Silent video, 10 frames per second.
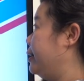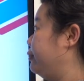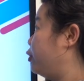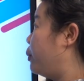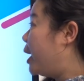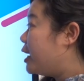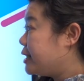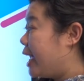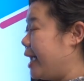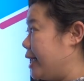For
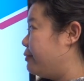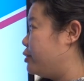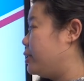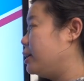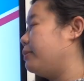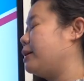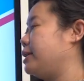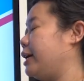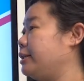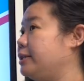part A, if you think about
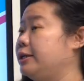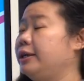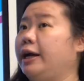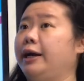it,